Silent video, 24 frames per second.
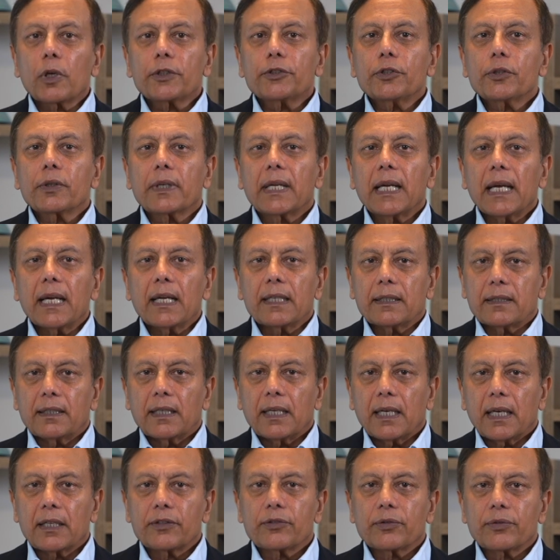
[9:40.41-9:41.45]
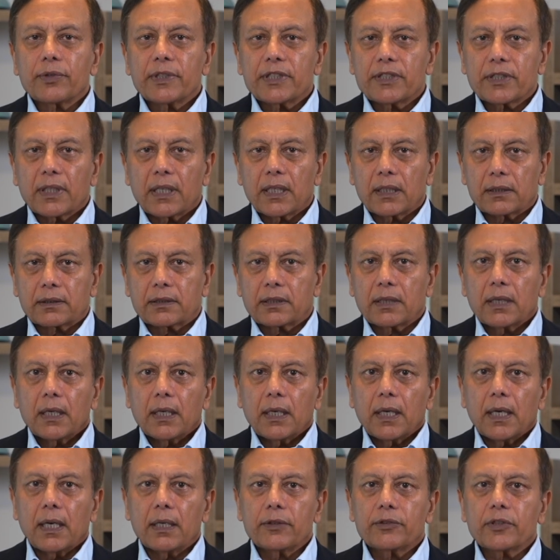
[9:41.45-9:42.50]
you get as a result
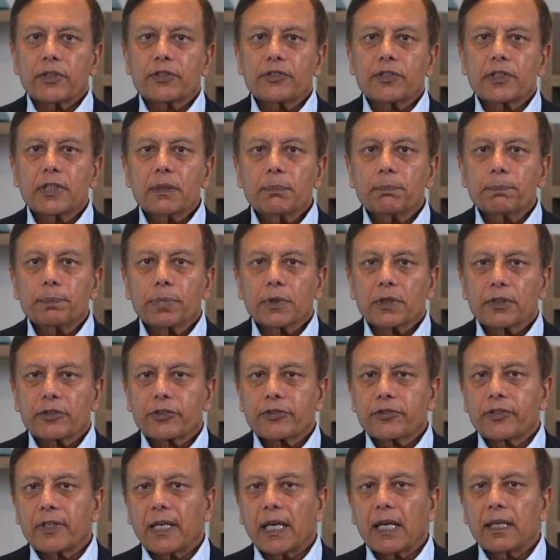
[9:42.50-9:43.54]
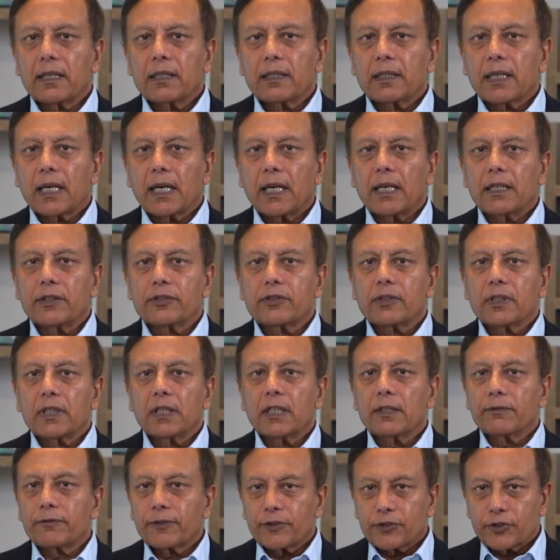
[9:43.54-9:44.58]
is a simple standardized
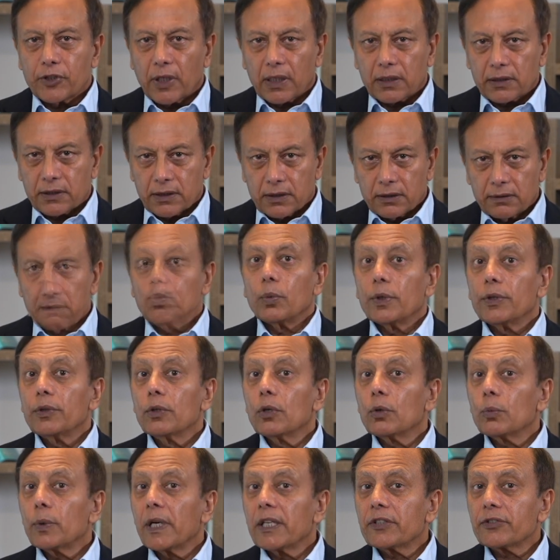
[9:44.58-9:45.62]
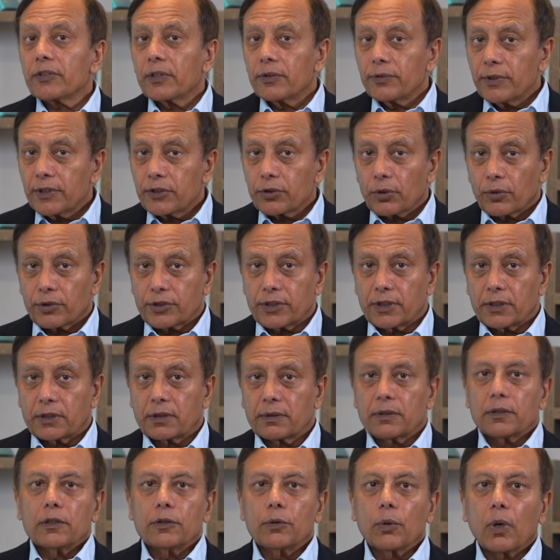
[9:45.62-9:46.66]
infrastructure with no wasted resources.
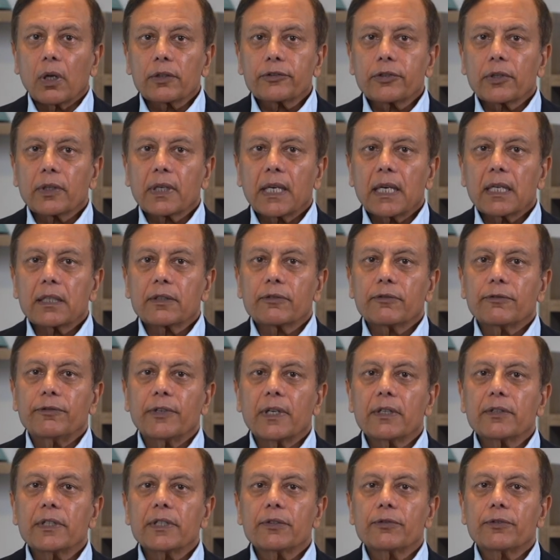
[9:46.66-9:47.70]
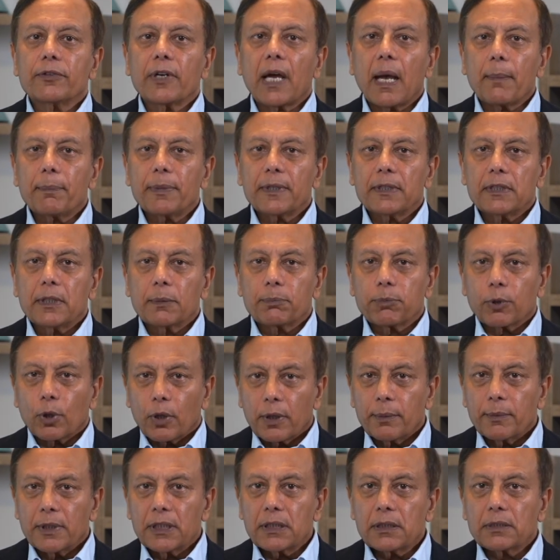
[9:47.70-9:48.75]
You also get very rapid deployment,